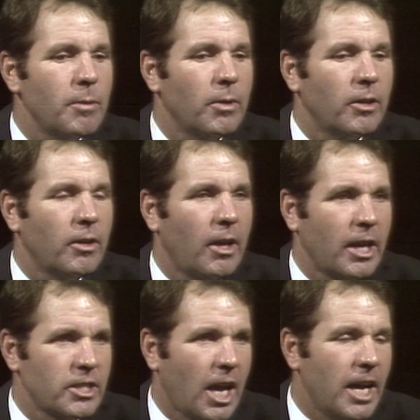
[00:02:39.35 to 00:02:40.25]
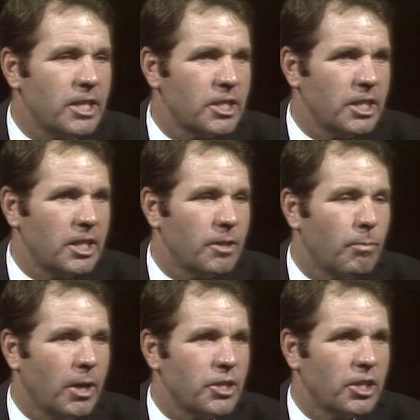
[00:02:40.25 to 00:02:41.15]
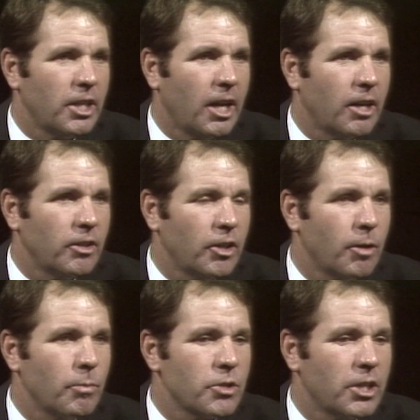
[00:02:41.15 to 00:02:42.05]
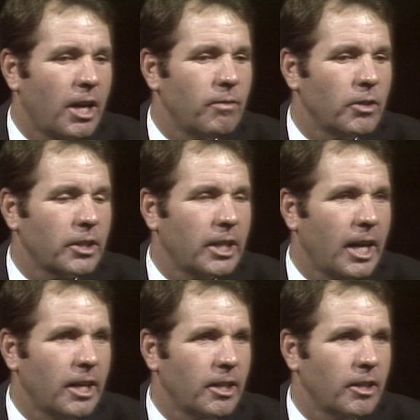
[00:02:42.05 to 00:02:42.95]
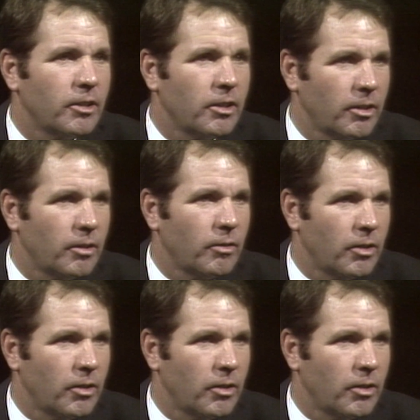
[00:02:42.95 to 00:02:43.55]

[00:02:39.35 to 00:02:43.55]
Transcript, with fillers: but as I see the budget now and the numbers that I've looked at and at the,